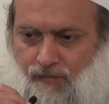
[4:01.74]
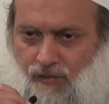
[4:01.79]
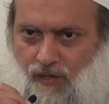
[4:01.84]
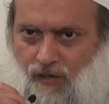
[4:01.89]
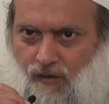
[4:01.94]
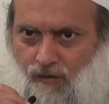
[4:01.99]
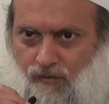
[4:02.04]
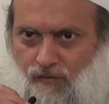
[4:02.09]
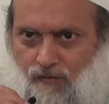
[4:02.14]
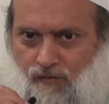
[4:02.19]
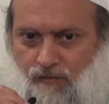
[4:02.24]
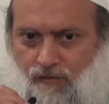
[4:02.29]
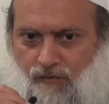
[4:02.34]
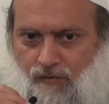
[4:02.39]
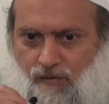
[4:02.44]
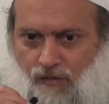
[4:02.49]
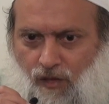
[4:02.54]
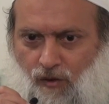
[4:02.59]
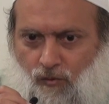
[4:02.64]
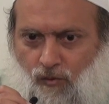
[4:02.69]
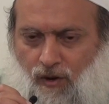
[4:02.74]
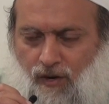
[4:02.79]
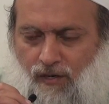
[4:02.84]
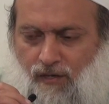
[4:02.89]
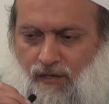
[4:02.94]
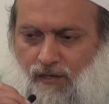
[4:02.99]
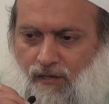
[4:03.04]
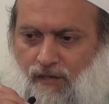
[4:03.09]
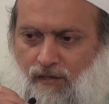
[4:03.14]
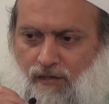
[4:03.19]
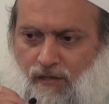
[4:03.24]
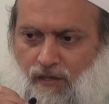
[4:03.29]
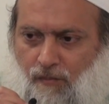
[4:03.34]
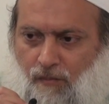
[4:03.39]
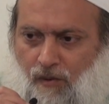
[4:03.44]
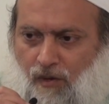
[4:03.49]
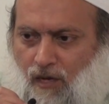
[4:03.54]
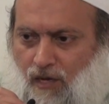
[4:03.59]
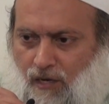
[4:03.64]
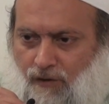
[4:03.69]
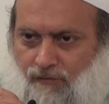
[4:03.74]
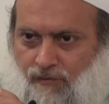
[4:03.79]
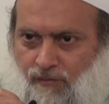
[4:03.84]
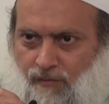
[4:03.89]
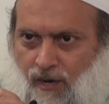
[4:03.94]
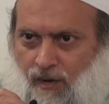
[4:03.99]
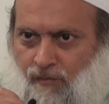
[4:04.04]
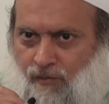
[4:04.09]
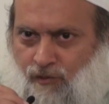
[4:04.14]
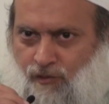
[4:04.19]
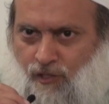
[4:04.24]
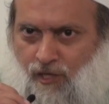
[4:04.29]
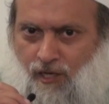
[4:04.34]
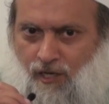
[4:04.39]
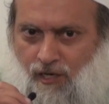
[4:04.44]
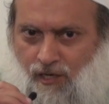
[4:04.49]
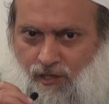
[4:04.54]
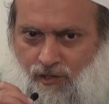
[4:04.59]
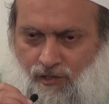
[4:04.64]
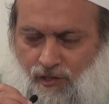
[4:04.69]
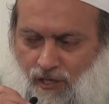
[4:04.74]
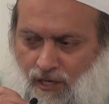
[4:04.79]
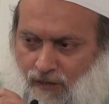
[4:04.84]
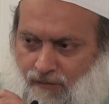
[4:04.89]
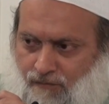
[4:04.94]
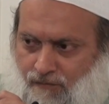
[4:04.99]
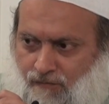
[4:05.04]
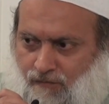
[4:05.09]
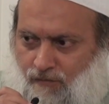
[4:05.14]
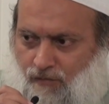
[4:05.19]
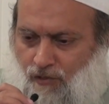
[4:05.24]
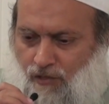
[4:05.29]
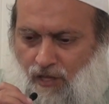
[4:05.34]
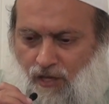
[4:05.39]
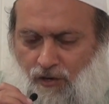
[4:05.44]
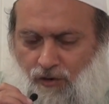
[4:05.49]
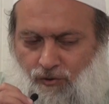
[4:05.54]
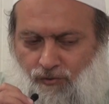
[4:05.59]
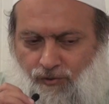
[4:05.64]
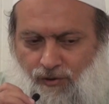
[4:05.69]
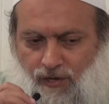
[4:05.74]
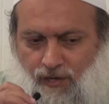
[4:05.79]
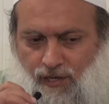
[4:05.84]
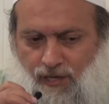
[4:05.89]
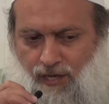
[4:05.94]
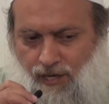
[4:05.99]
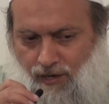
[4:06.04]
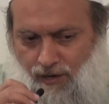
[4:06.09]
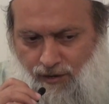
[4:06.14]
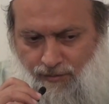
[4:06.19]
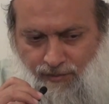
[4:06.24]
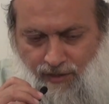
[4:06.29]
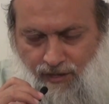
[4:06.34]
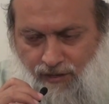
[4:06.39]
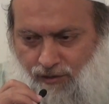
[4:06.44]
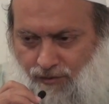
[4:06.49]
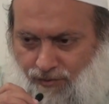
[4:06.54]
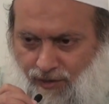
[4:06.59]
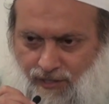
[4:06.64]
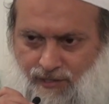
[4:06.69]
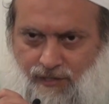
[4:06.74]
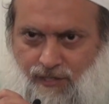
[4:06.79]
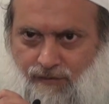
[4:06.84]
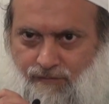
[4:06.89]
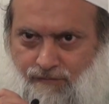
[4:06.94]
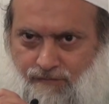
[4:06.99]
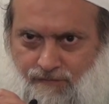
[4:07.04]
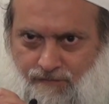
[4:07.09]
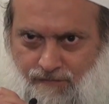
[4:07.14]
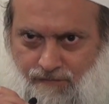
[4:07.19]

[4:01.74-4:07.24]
you know, they want the blood of Imam Hussein al-Islam, so they don't really care about the rest of them.